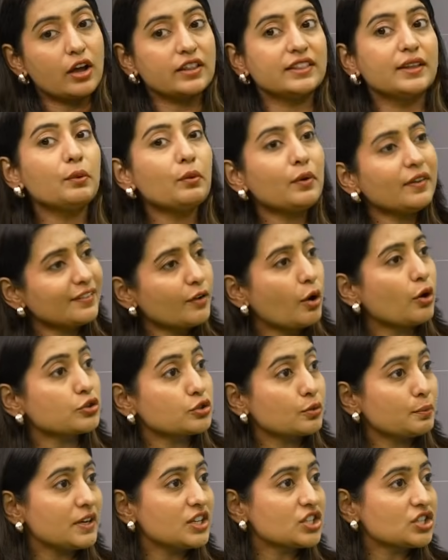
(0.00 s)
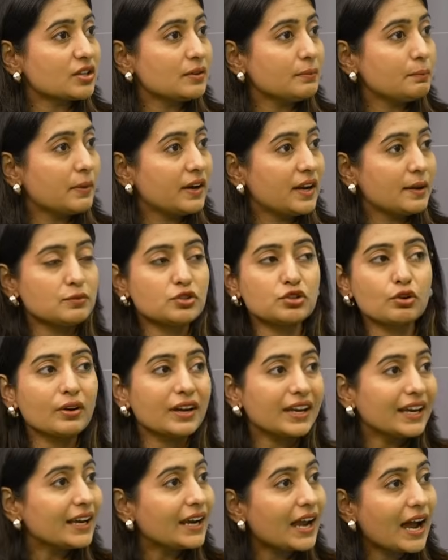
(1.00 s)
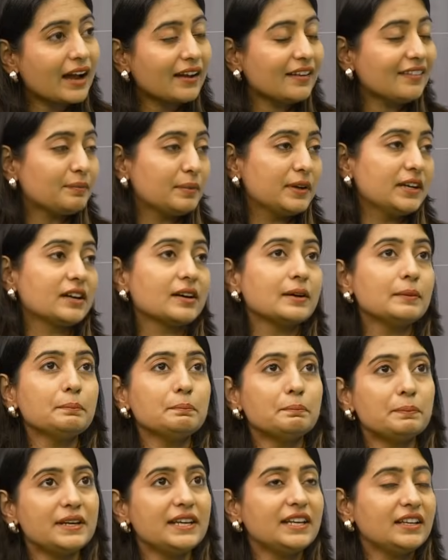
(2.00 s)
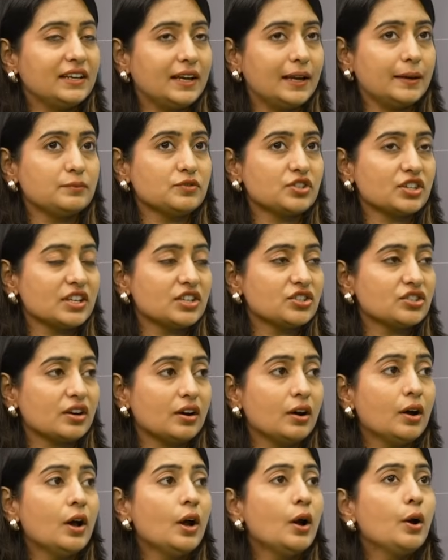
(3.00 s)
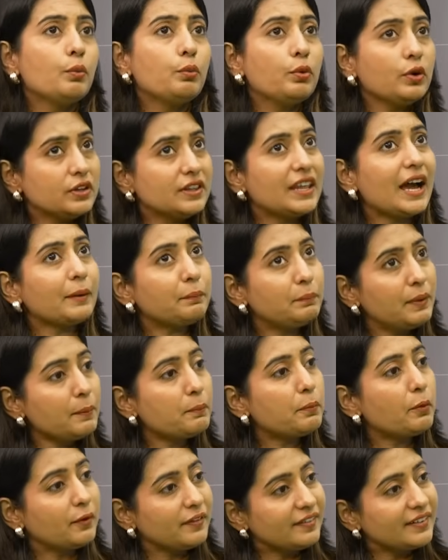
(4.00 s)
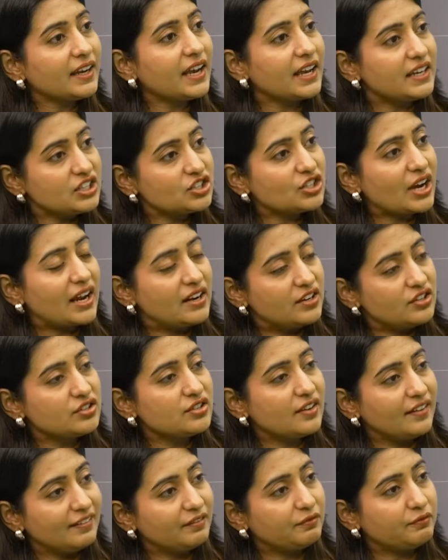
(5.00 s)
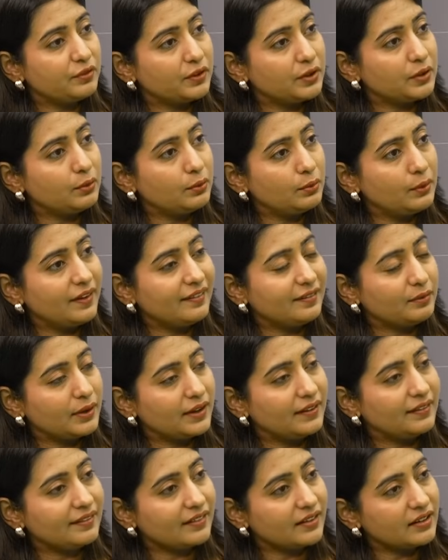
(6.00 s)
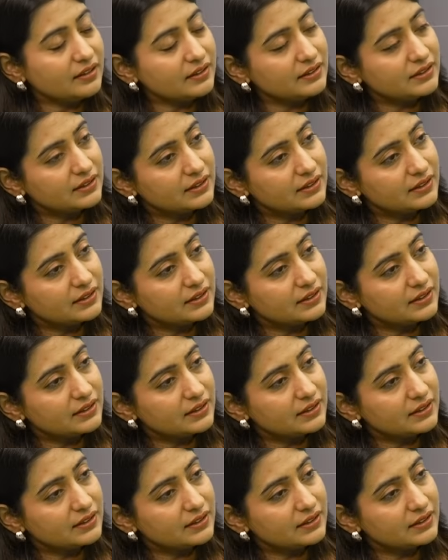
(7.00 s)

There was automation, but I'm sure AI has been a complete game changer. Would that be posing any challenges for you as well, sir?